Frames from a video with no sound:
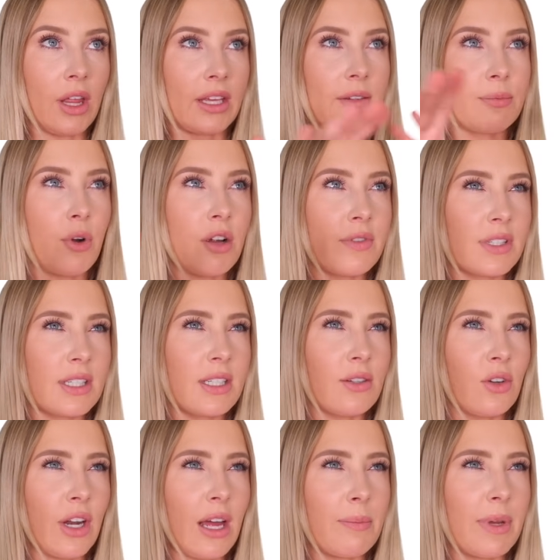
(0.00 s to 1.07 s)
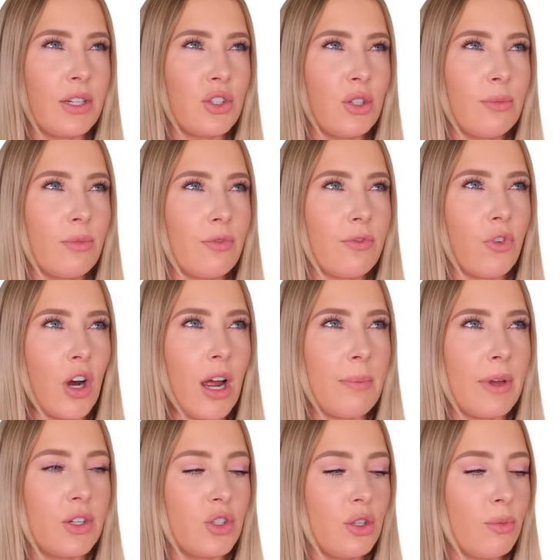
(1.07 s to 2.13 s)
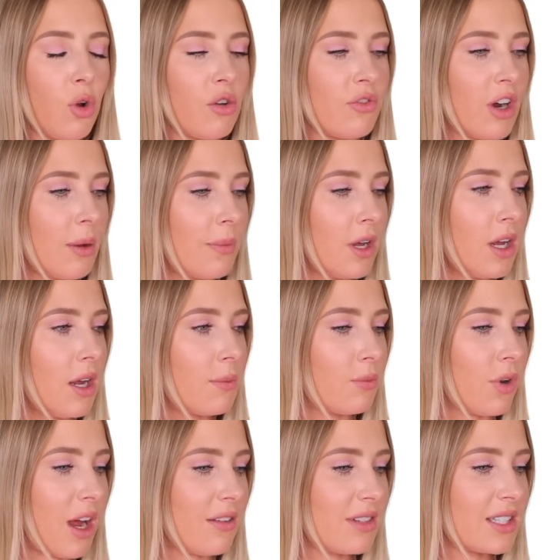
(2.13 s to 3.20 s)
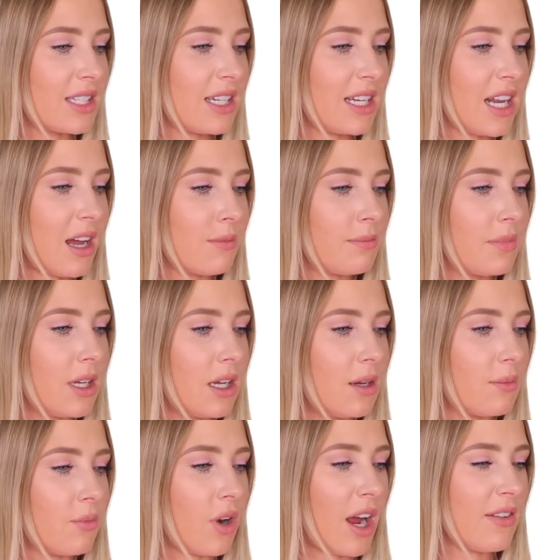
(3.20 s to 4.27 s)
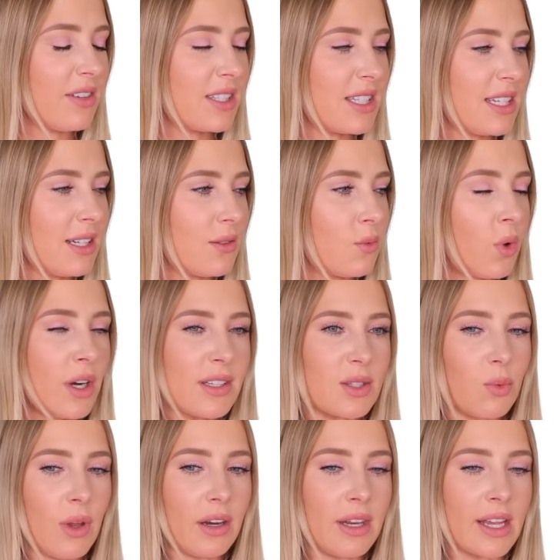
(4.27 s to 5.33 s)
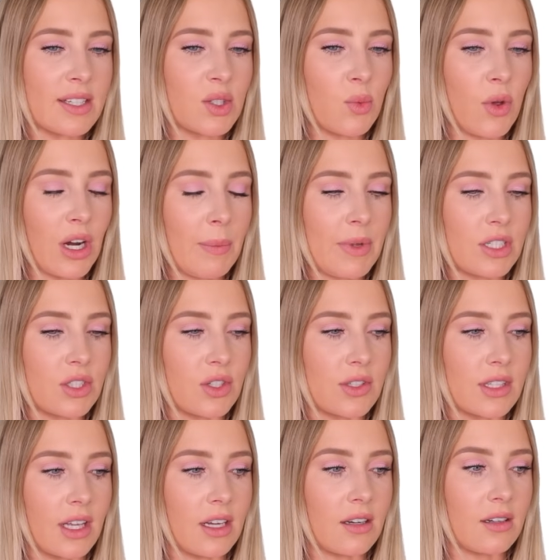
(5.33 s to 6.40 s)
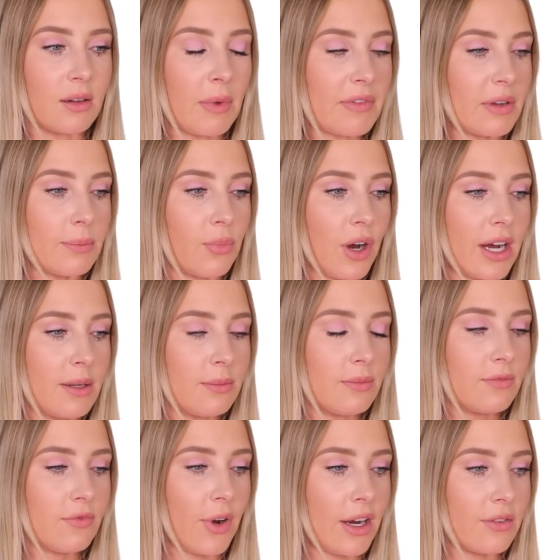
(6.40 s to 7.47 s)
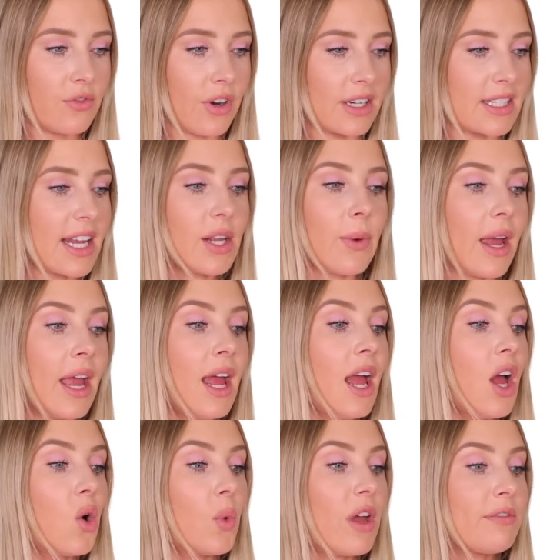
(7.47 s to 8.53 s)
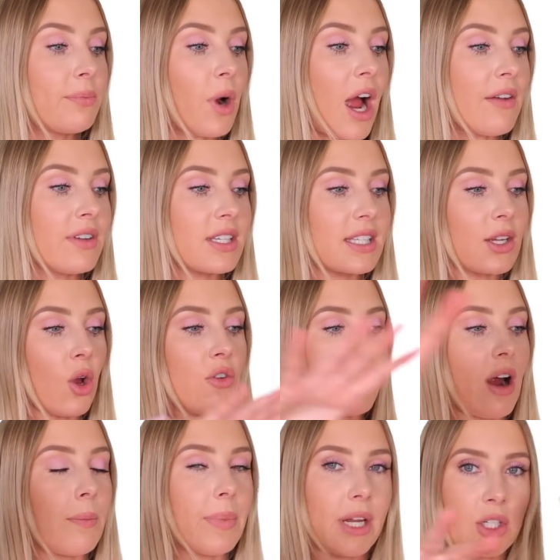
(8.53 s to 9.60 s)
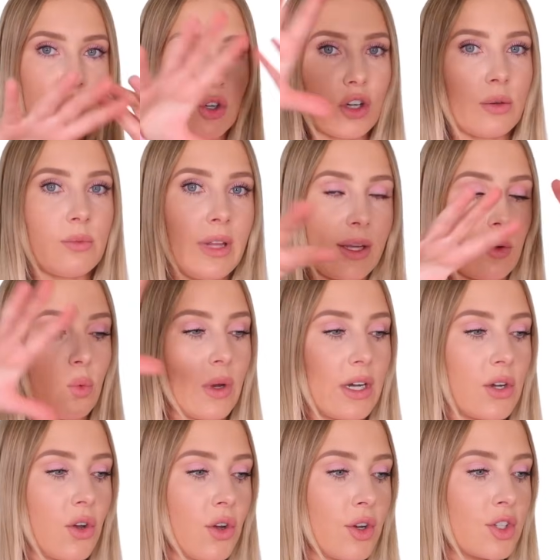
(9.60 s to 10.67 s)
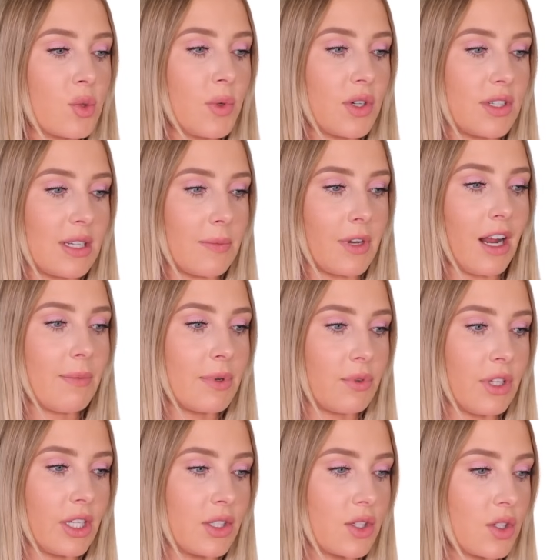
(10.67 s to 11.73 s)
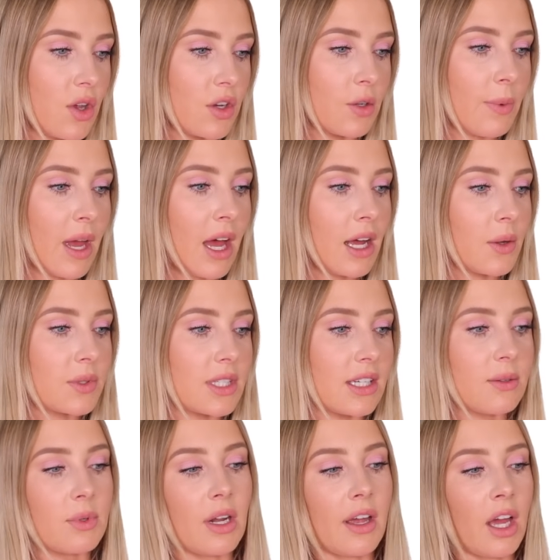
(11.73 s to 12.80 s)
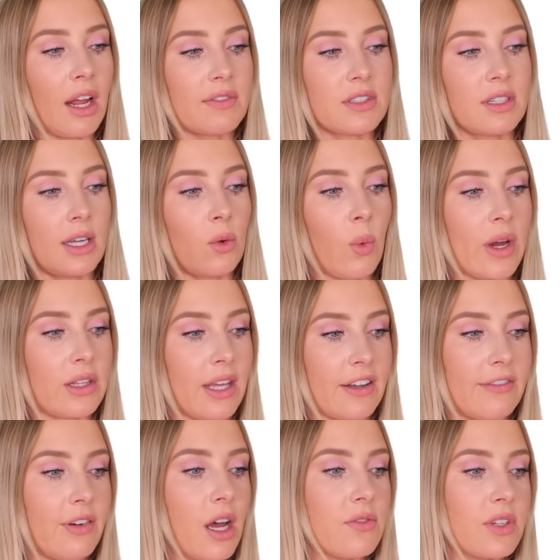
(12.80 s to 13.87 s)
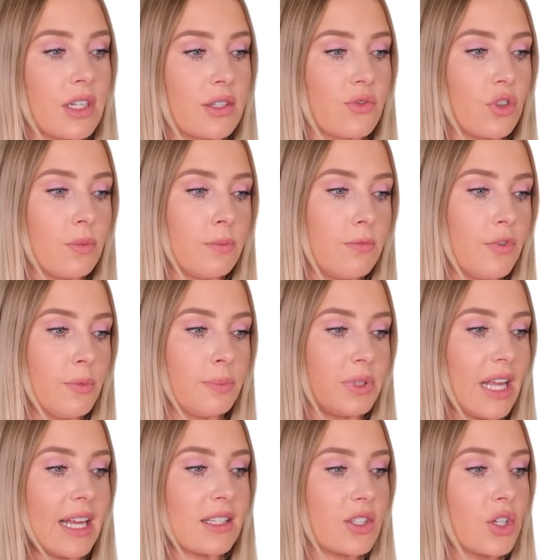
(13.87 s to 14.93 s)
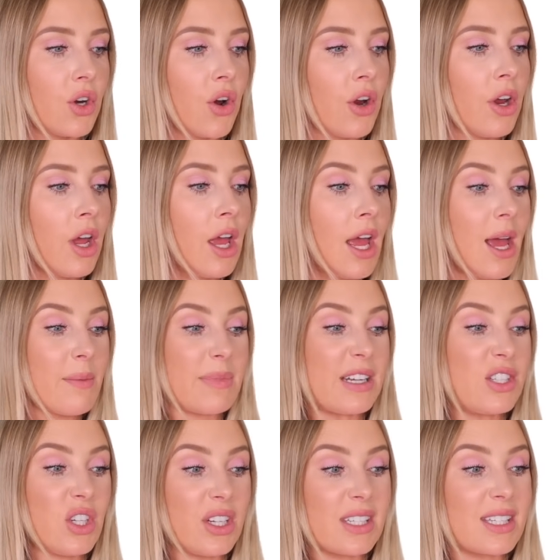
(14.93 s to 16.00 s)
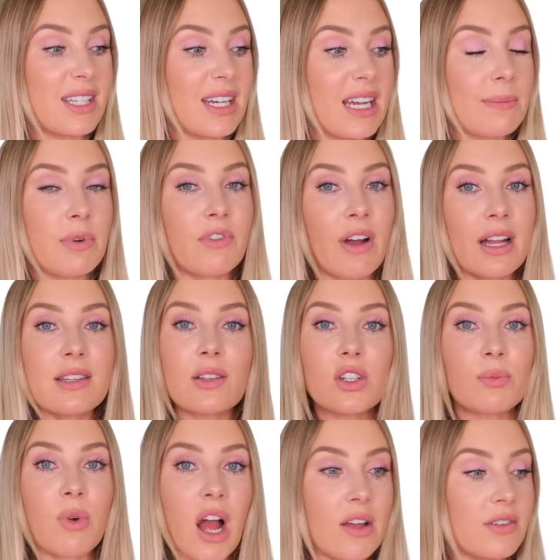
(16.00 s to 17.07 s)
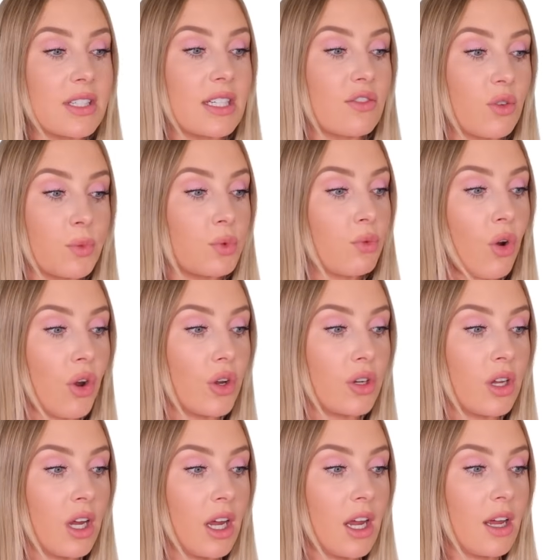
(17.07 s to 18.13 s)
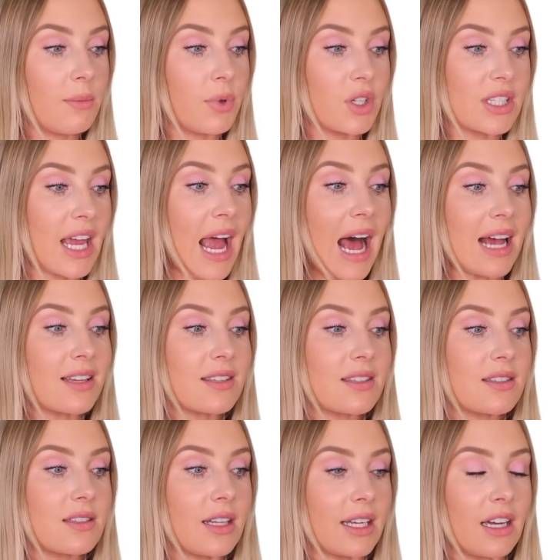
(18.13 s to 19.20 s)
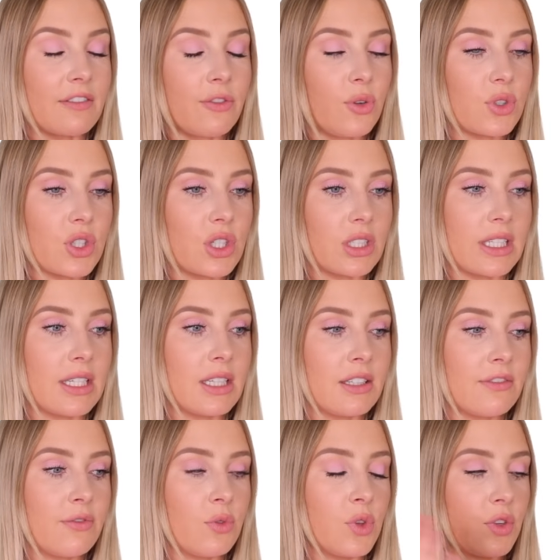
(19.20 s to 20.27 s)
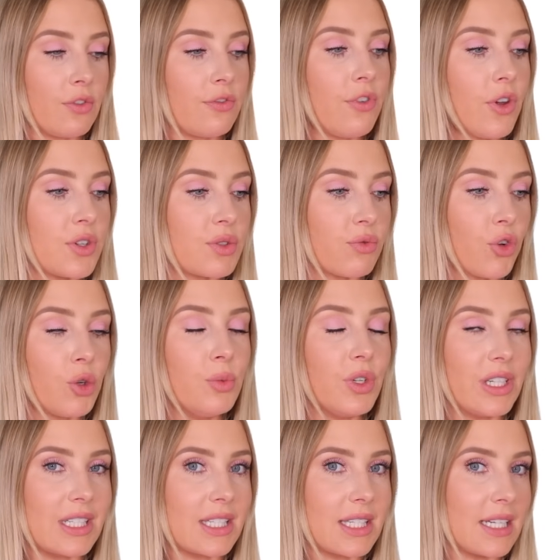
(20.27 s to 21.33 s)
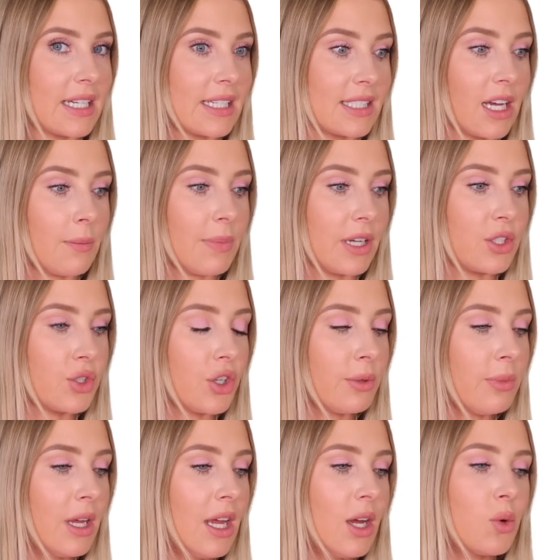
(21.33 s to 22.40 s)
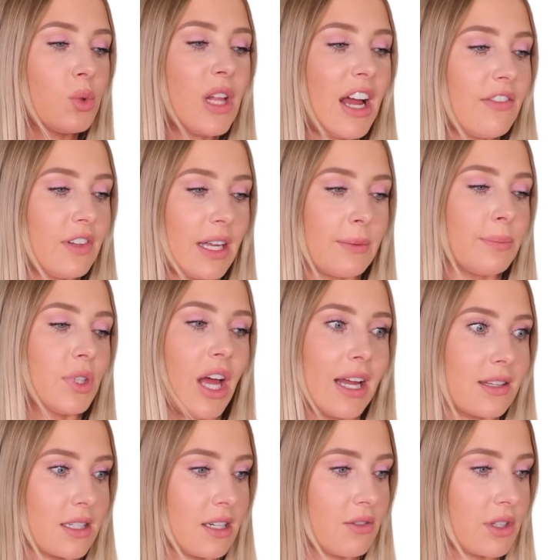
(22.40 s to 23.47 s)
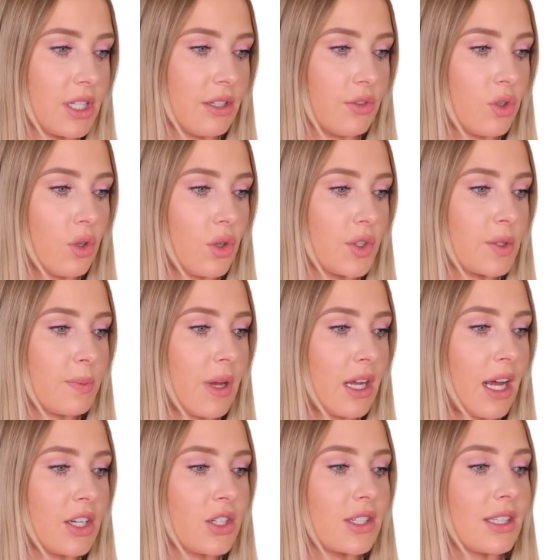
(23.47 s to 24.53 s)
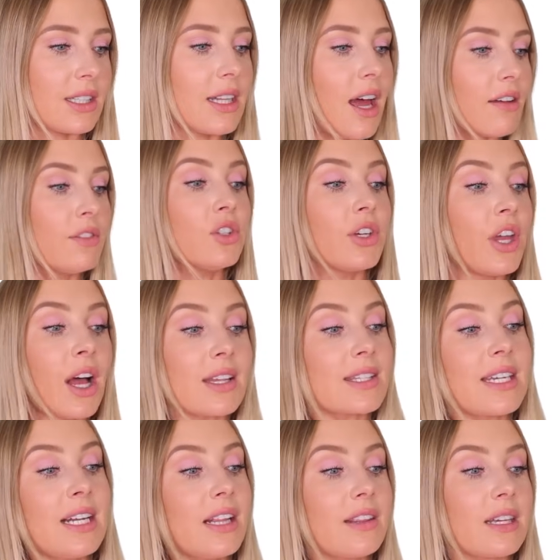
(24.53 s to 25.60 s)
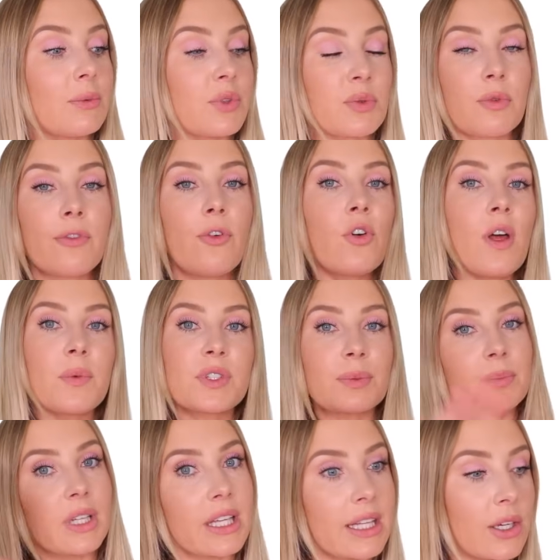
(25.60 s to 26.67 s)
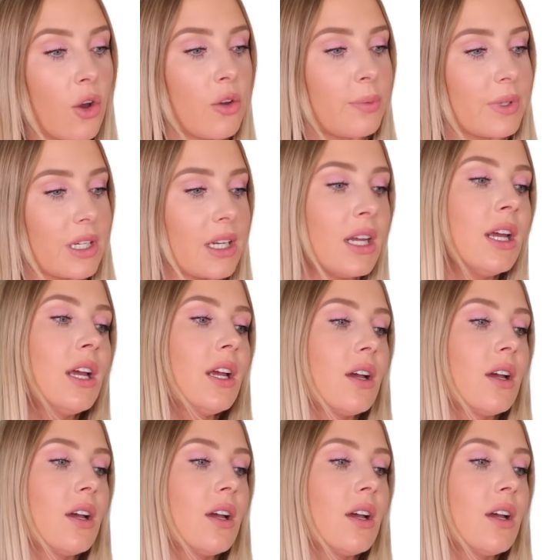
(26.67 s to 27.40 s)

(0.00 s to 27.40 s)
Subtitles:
like privacy on our bedroom, for our bedroom, over our privacy in our, privacy? What is the next word I meant to use then? I'm having a brain freeze. Anyway, we have privacy over our bedroom like windows, which is something that I've been really concerned about. I was thinking we're not gonna have to like wait like 5 years for plants to grow. But as you can see, it provides a lot of privacy from the road because our house, like unfortunately, the first room you can see is our bedroom. We'll have like blinds and everything, of course, but I just love, look, we can't see anything. Whereas before that was completely open.